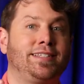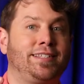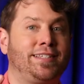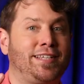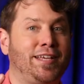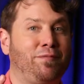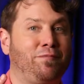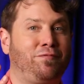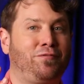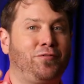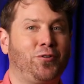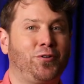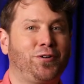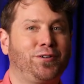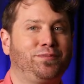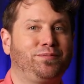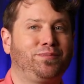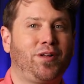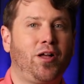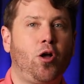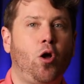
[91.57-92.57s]
Tip
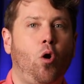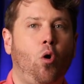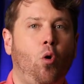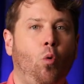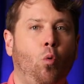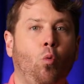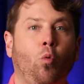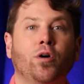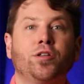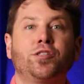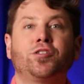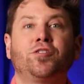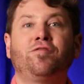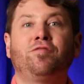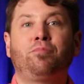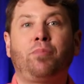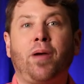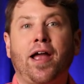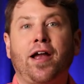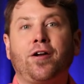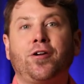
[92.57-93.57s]
4. Once you've
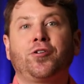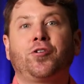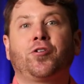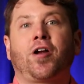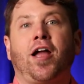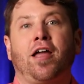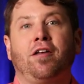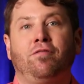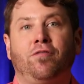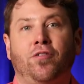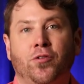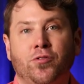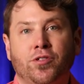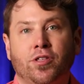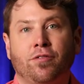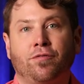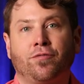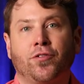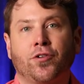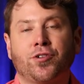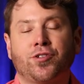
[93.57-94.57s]
paired your headphones
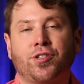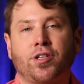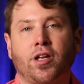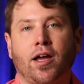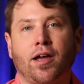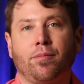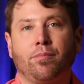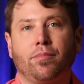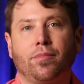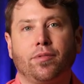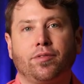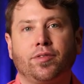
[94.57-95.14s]
the first time,